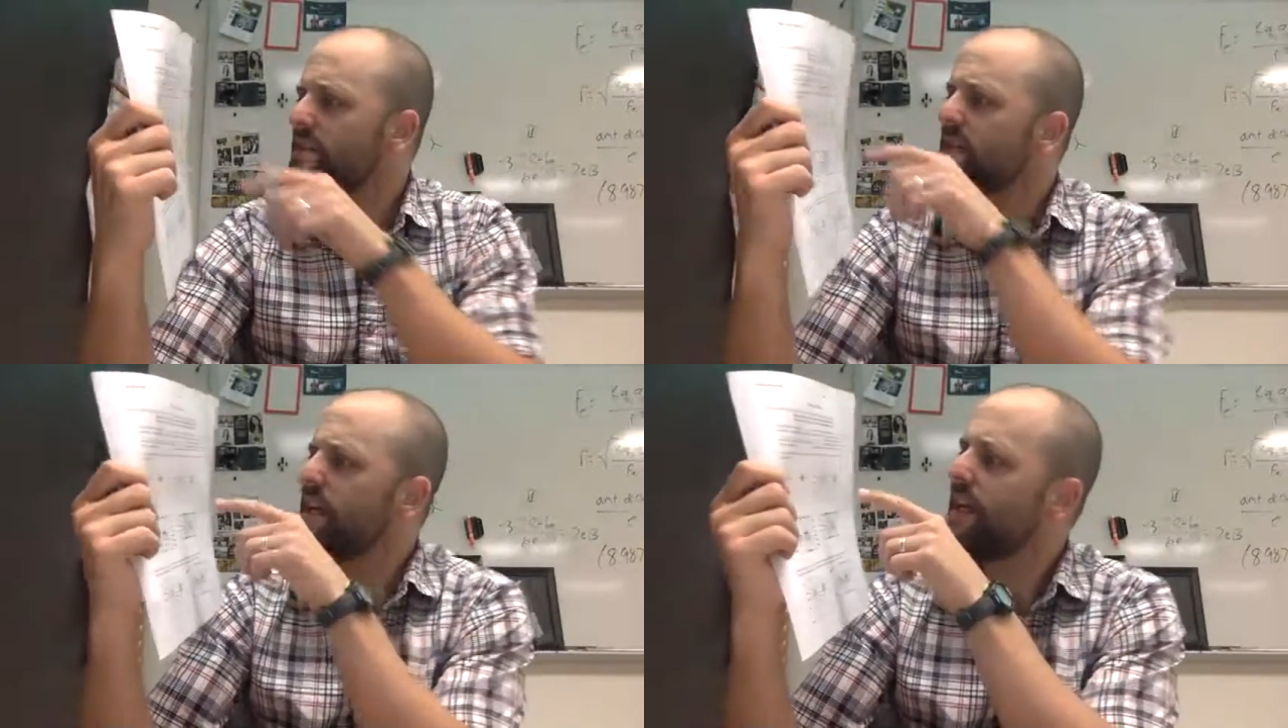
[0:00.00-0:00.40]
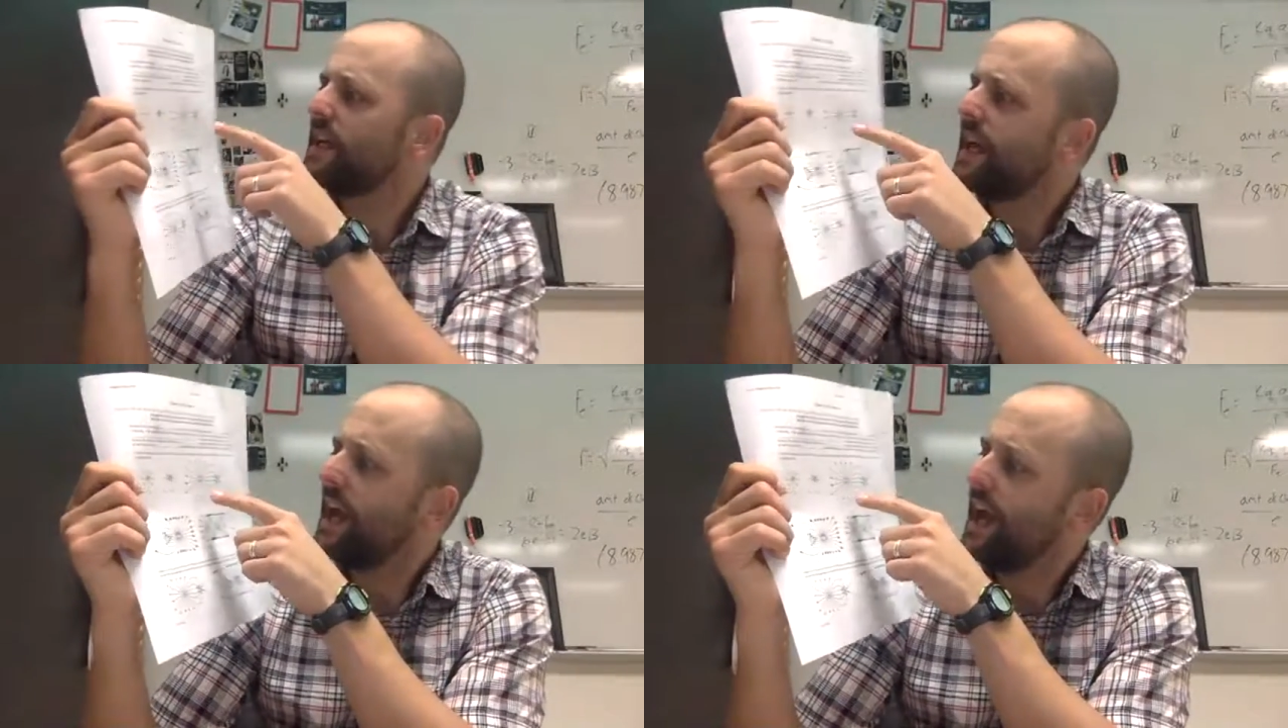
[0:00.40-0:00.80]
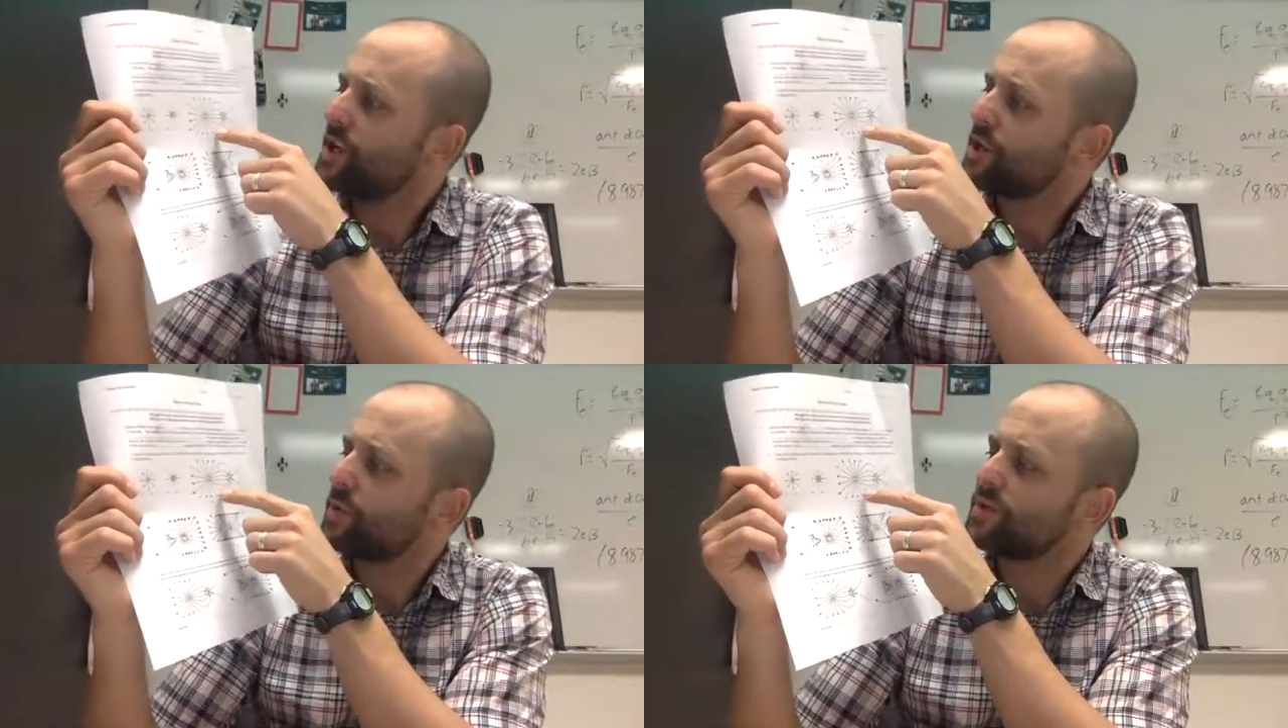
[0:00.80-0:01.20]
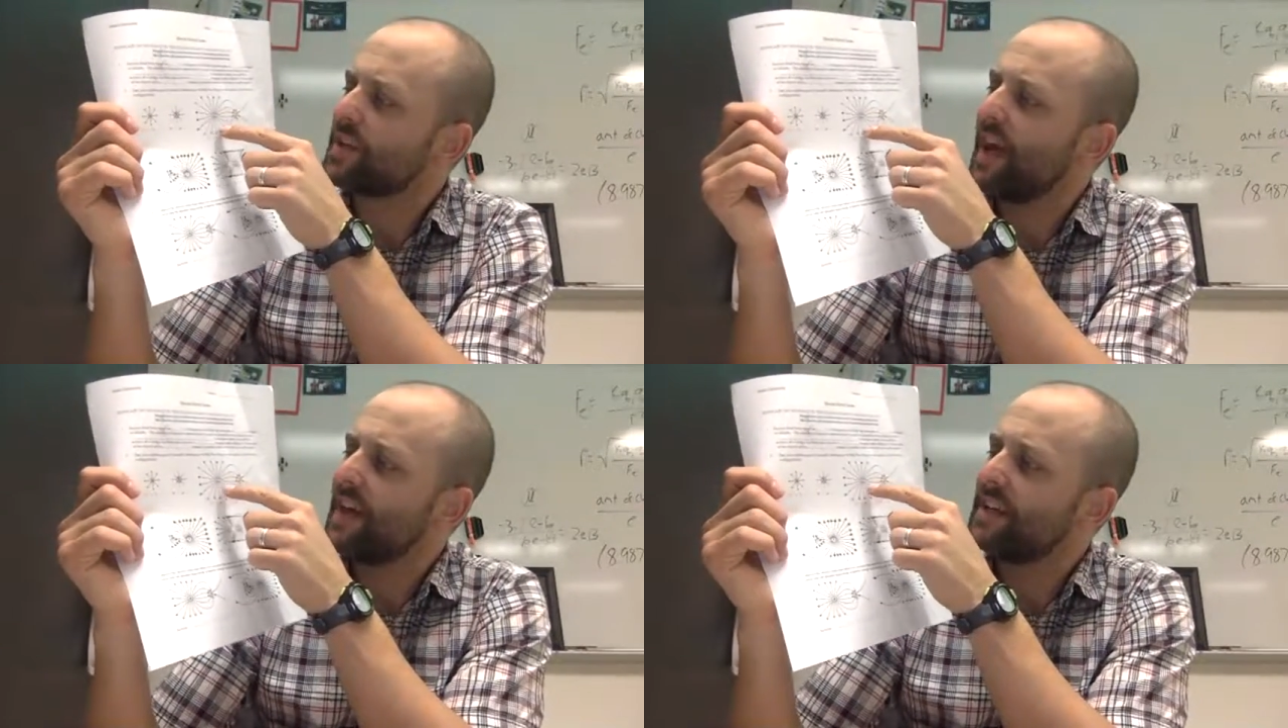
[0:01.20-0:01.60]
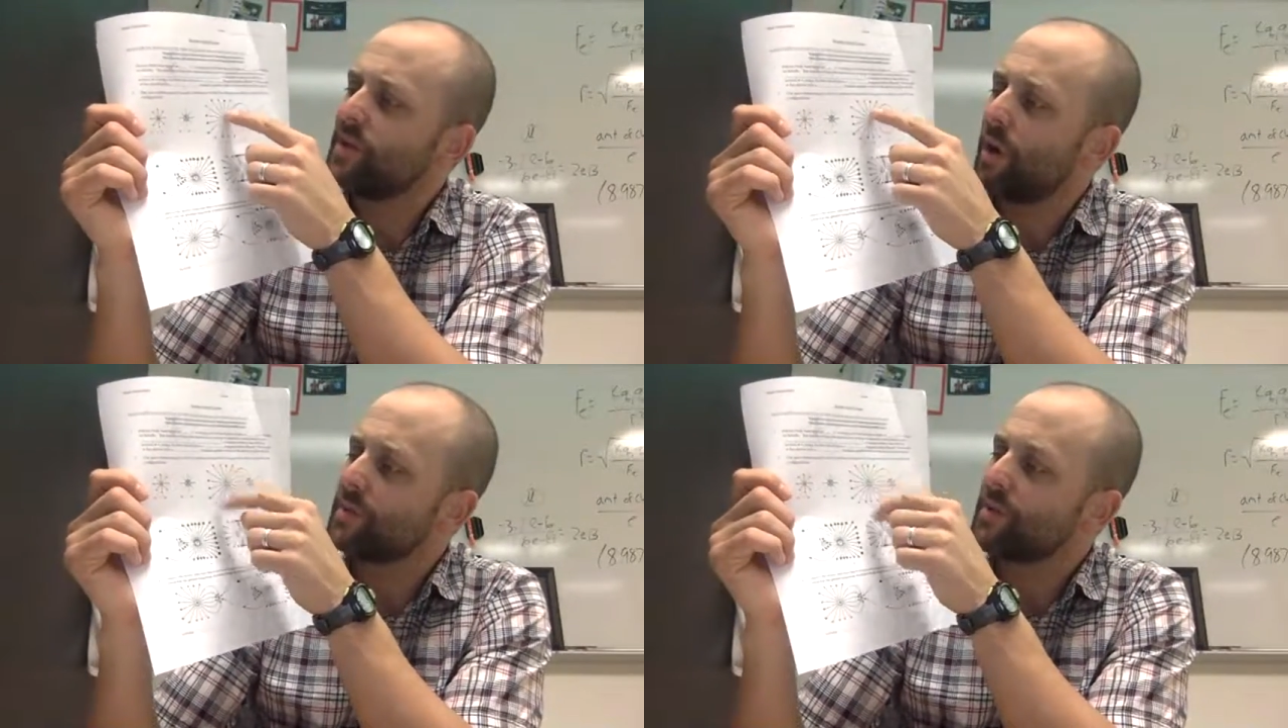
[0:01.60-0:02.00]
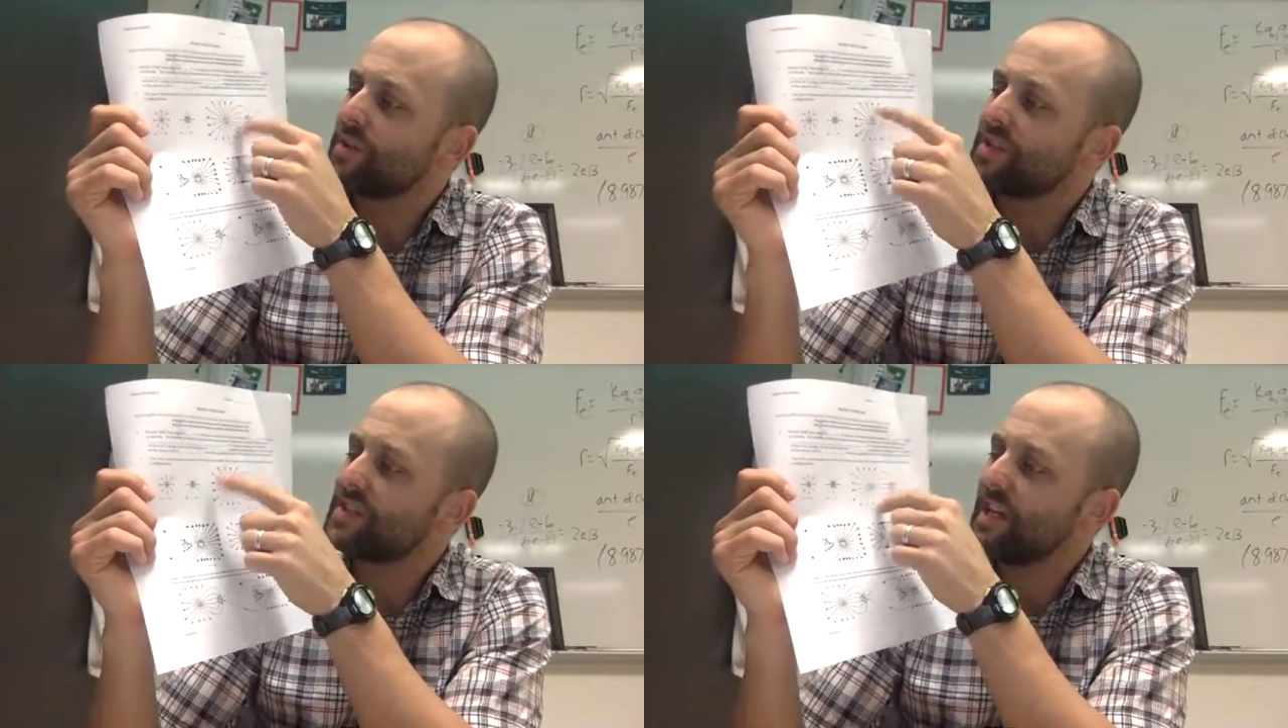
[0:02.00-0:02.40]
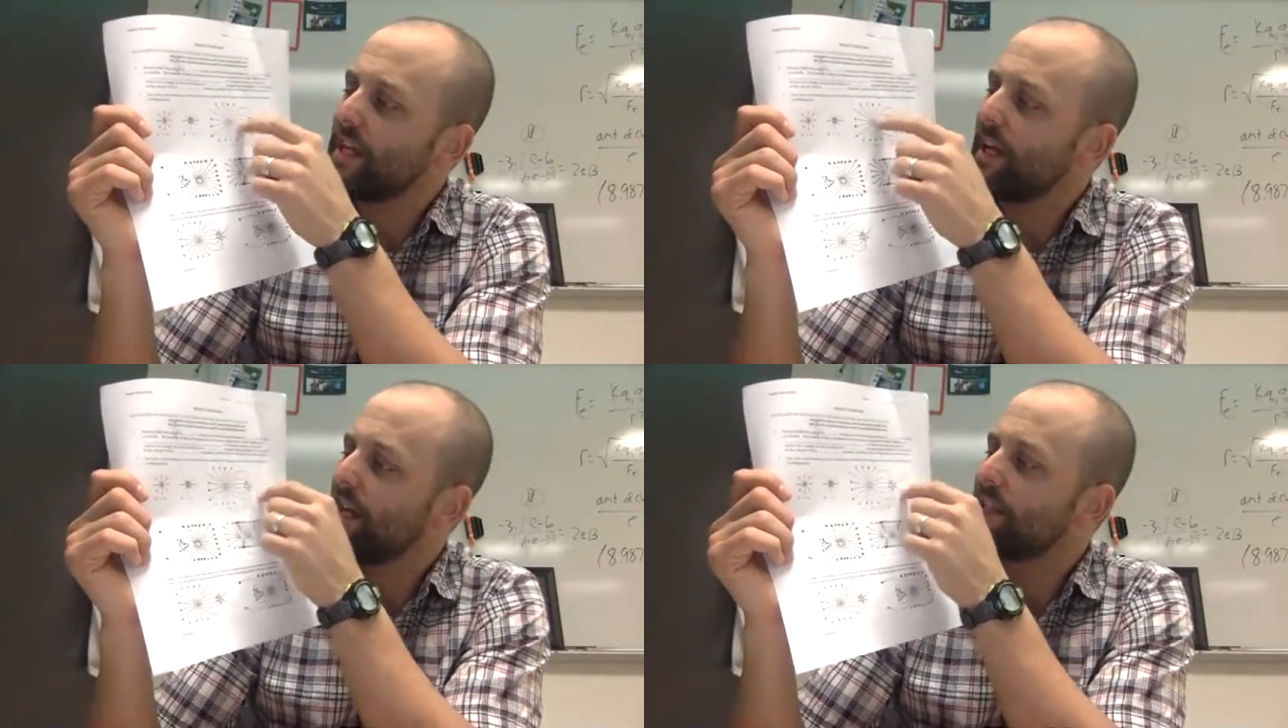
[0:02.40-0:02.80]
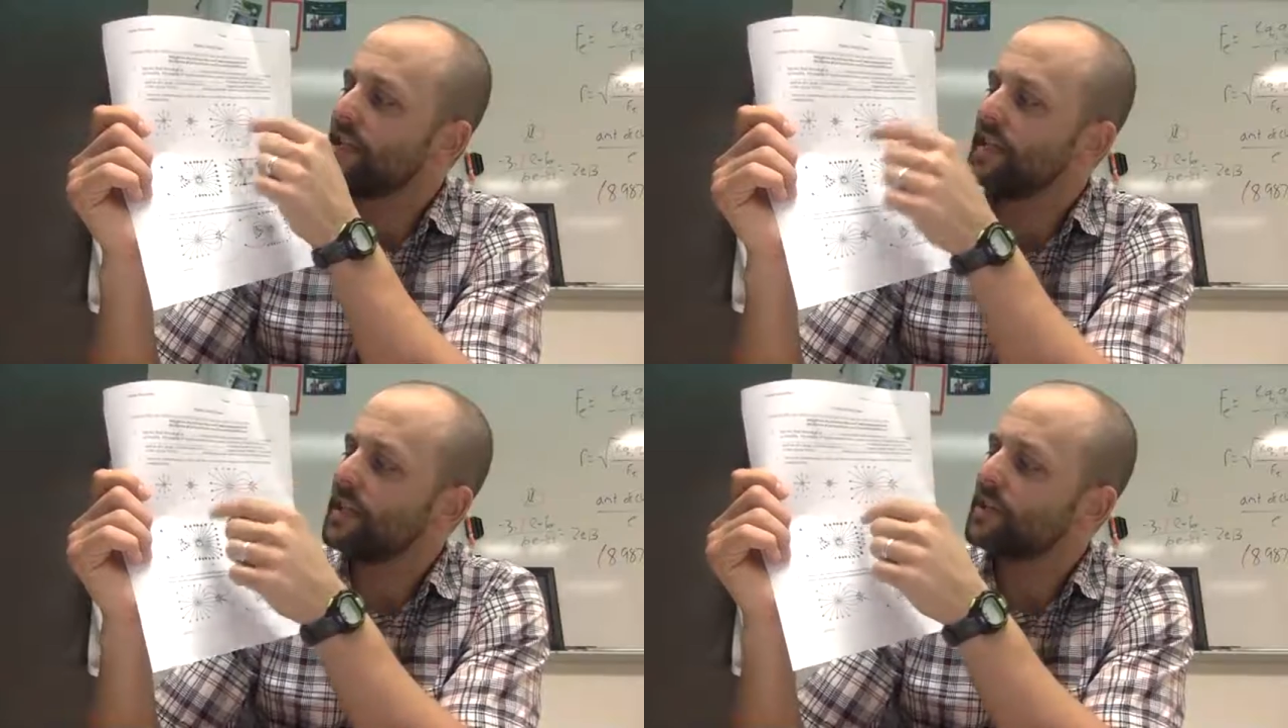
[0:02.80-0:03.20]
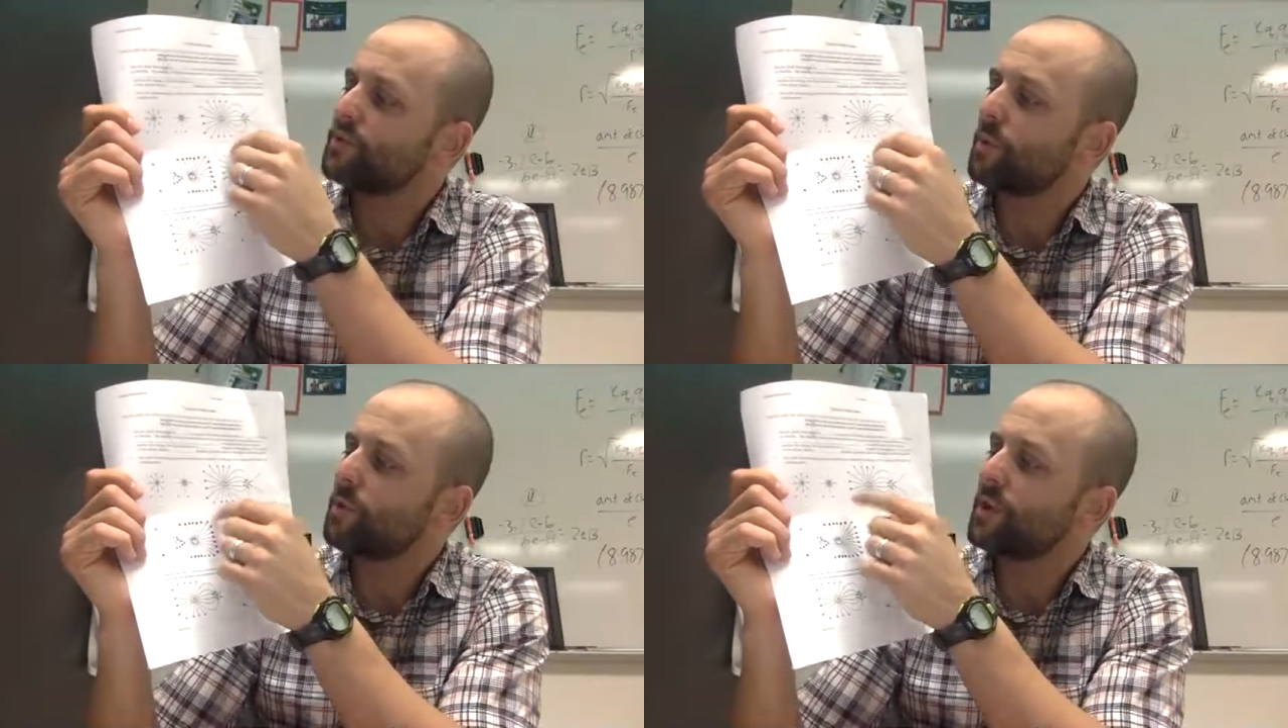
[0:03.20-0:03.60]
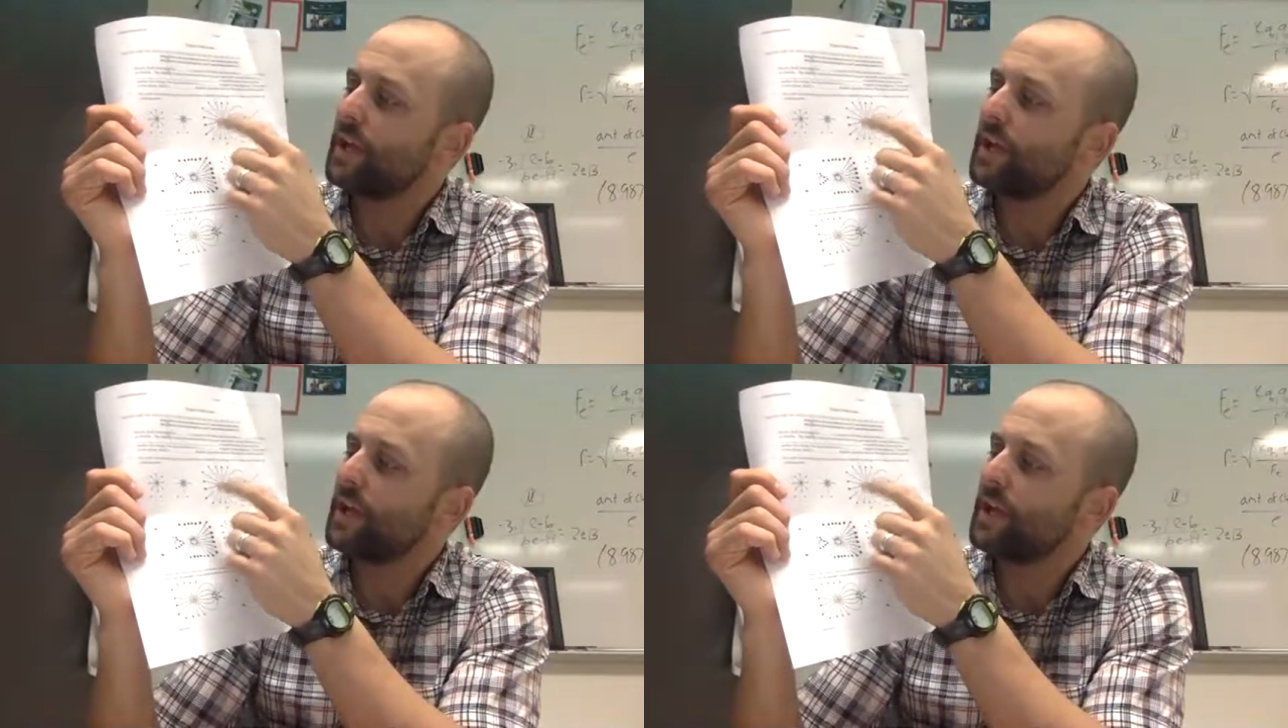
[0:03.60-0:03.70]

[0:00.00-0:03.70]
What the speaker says: D shows lines go, I'm sorry, C and D is what we're